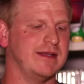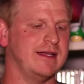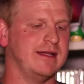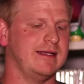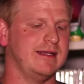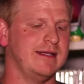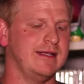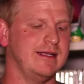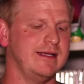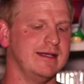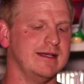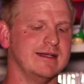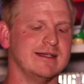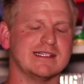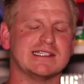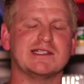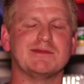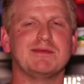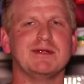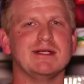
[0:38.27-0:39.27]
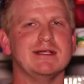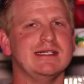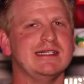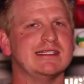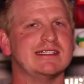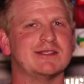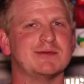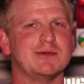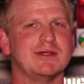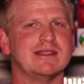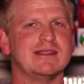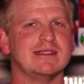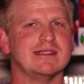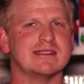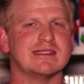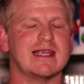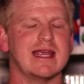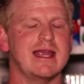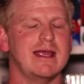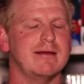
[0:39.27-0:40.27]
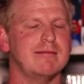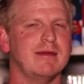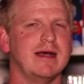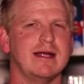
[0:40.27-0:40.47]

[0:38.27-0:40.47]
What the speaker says: any experience with this game.